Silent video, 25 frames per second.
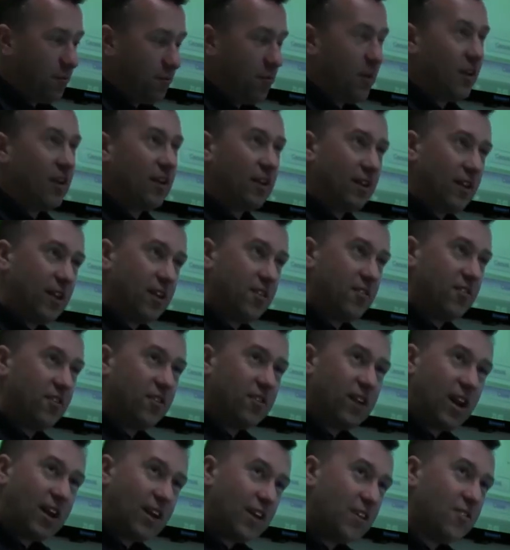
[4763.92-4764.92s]
but it's
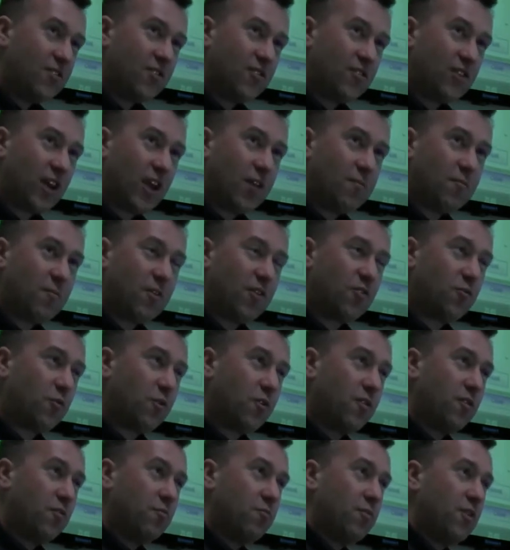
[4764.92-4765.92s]
exactly the same as
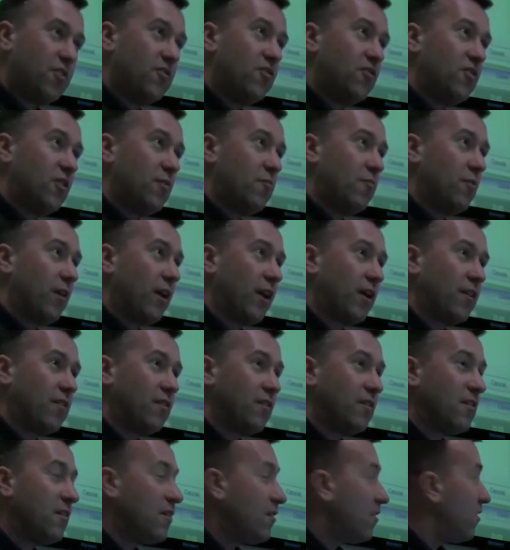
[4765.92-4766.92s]
with business
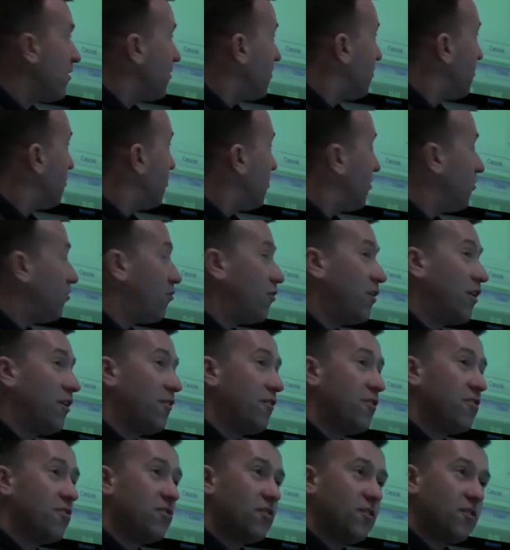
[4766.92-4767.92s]
impact. The
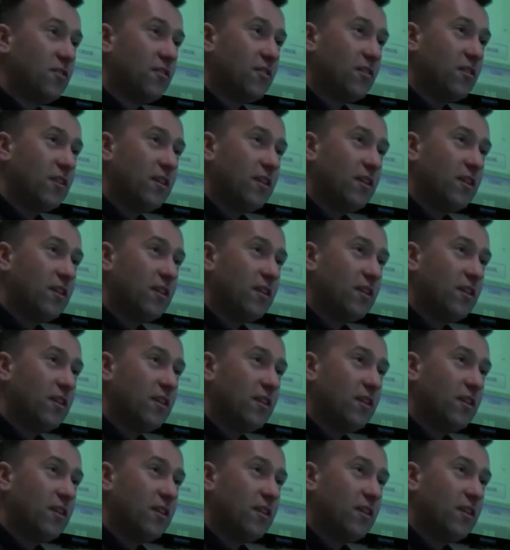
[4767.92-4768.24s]
software isn't